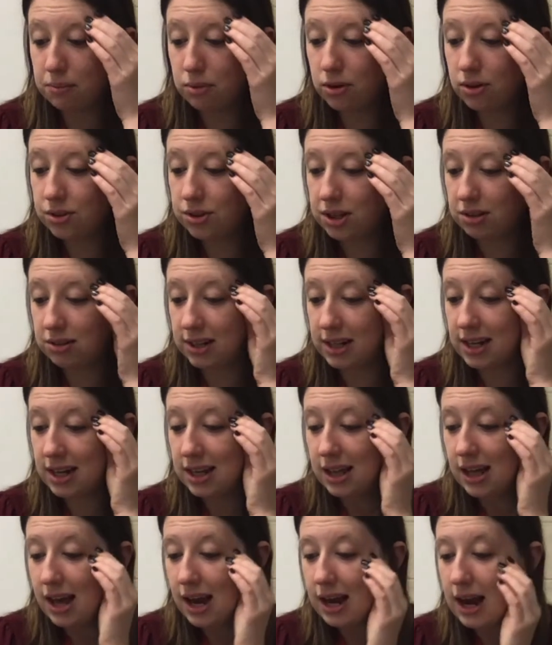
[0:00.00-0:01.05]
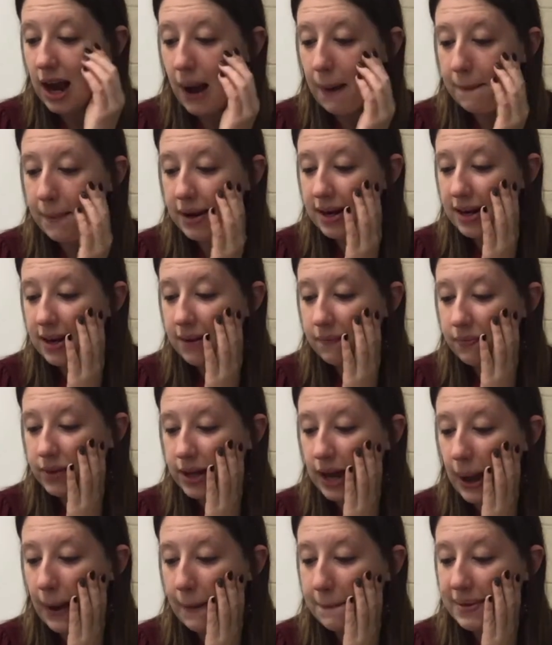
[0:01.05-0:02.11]
theory,
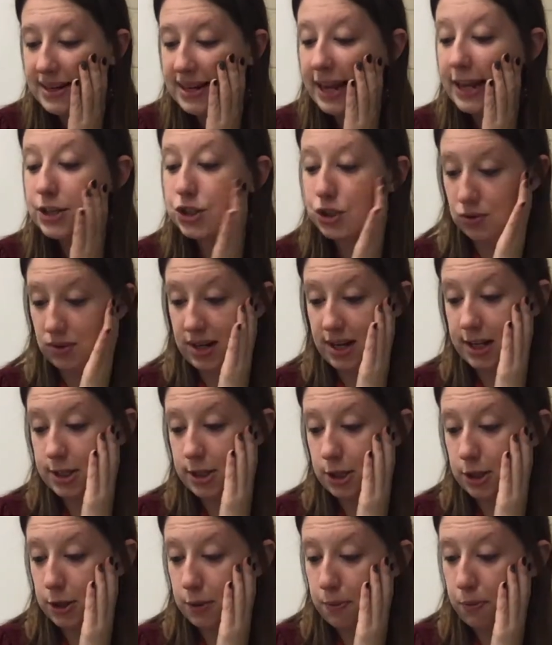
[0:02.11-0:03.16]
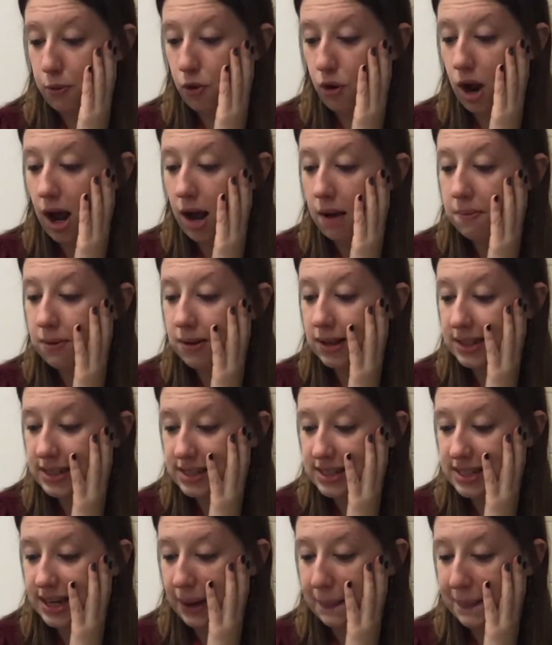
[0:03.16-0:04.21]
combinatorics, the
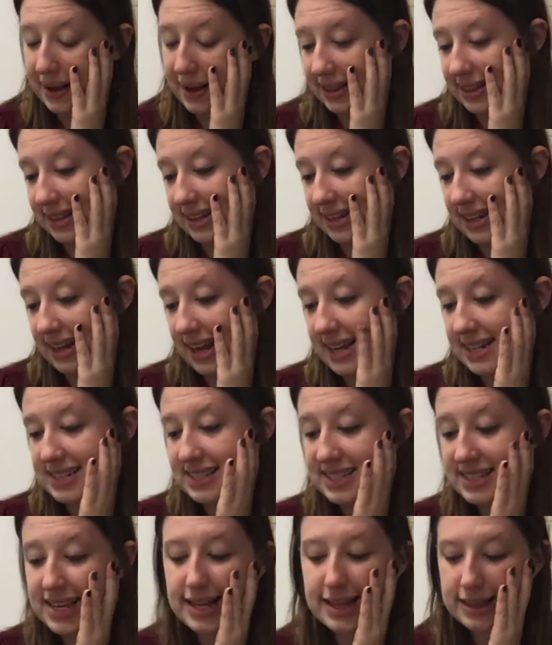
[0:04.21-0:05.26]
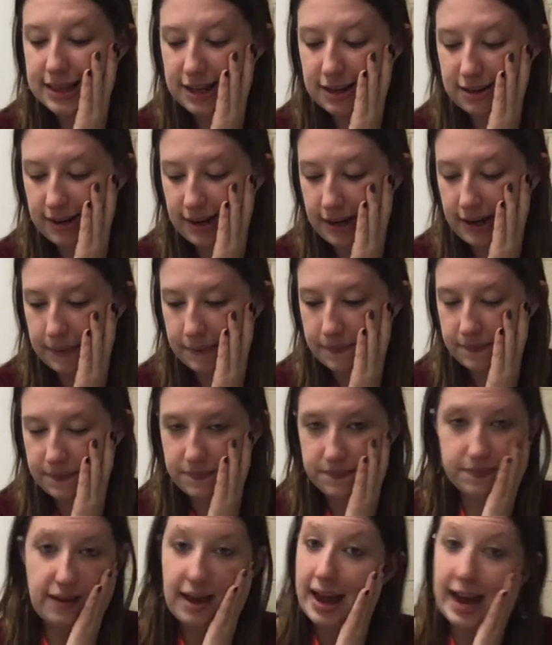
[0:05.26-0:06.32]
probabilistic method, and set theory.
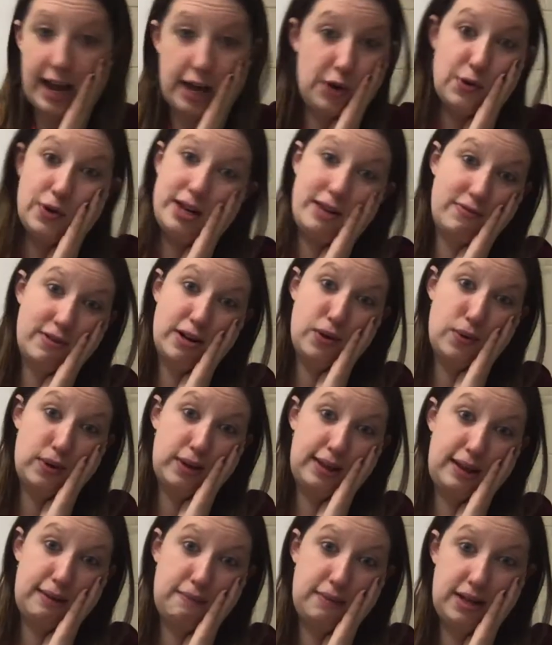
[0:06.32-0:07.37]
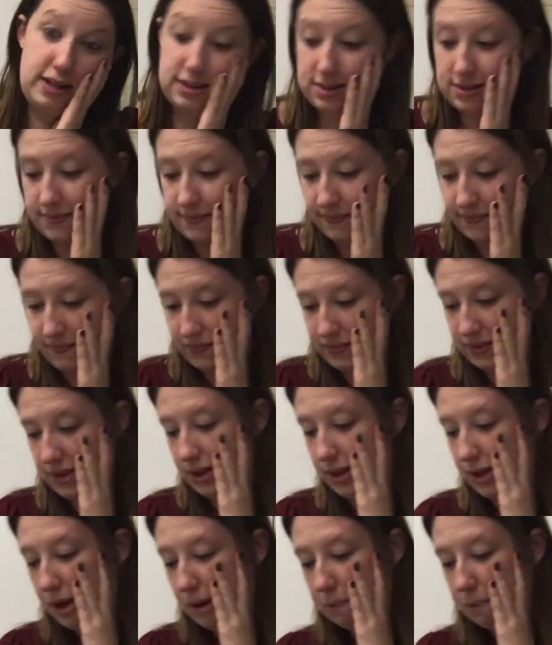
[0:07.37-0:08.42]
I don't even know what that means.
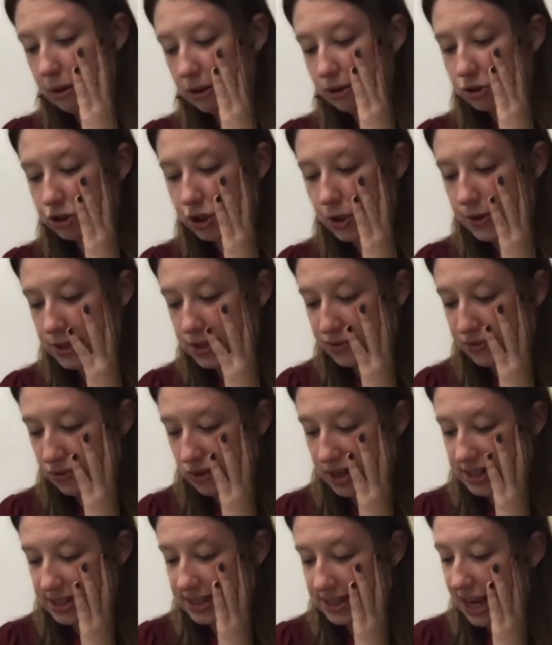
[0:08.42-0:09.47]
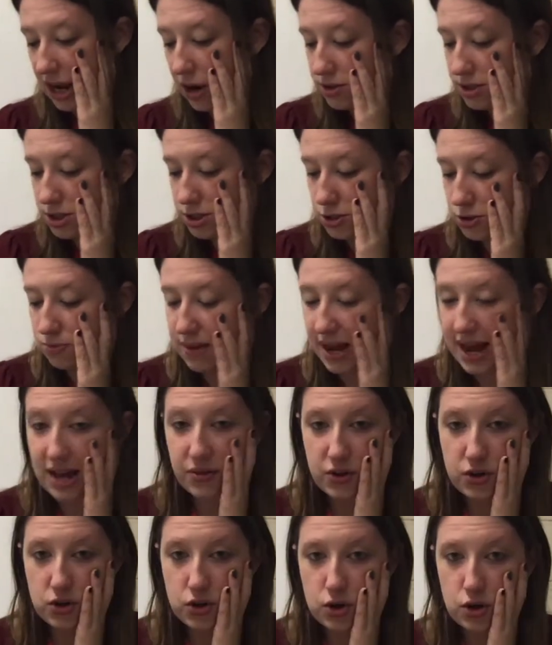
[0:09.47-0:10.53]
Paul showed his friends how to do math
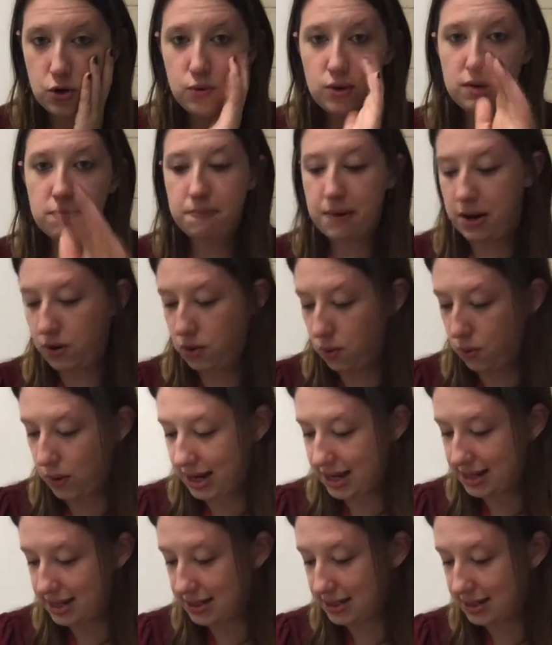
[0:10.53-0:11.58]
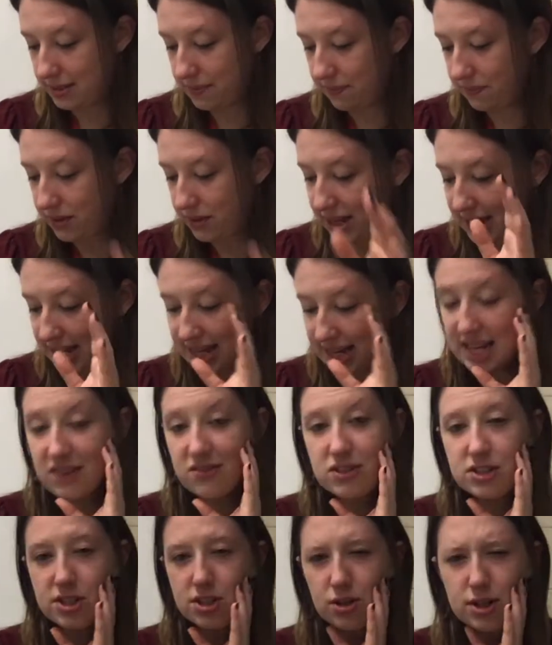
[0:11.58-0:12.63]
in new and better ways. He
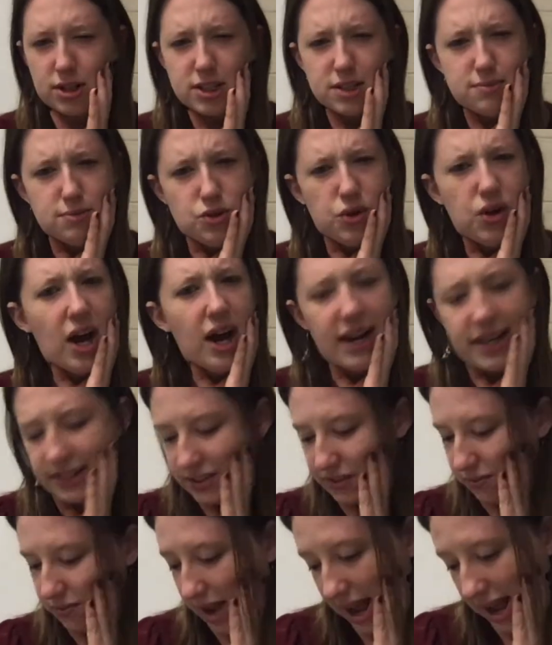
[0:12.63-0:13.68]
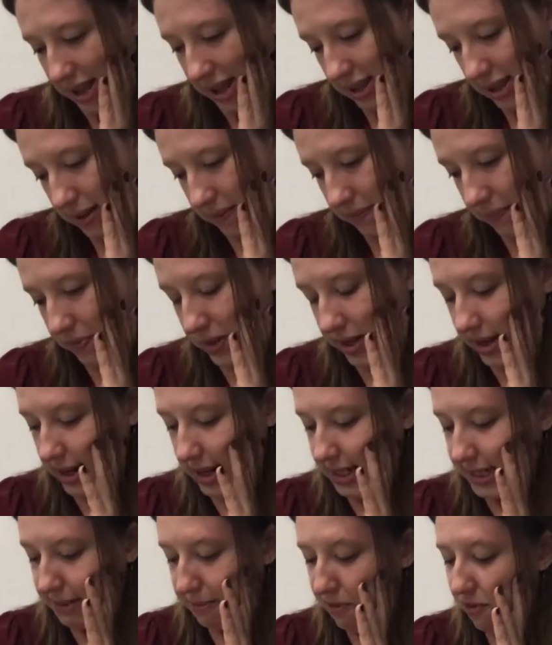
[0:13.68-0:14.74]
even started some new kinds of math.
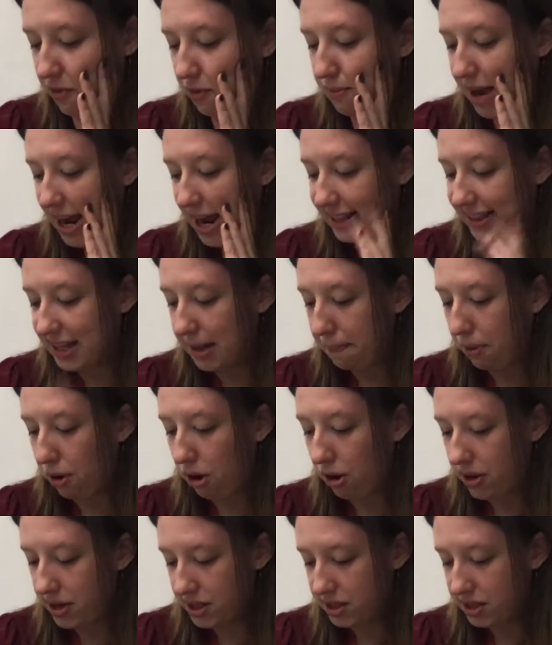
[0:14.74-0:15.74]
Some of the math that Paul and his